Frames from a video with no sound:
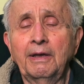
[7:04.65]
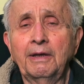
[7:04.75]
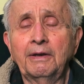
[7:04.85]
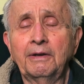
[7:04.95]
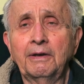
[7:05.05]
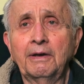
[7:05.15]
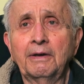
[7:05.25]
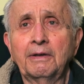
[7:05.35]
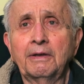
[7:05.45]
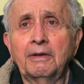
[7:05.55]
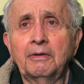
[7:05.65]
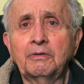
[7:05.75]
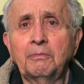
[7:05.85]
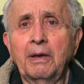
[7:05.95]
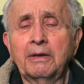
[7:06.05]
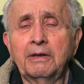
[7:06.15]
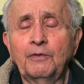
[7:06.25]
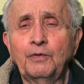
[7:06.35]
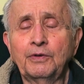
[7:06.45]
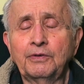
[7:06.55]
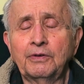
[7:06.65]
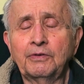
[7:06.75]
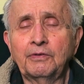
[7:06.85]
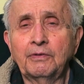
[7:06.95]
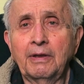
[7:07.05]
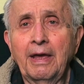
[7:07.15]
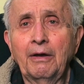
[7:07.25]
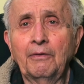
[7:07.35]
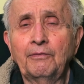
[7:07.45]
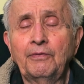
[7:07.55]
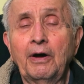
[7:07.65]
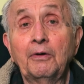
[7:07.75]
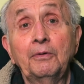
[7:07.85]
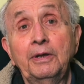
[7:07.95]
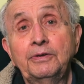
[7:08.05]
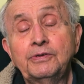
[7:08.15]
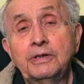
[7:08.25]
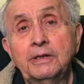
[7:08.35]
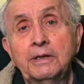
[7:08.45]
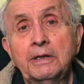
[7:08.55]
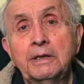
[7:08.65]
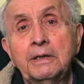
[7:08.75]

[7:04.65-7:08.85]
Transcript: and it's magnificent how far-reaching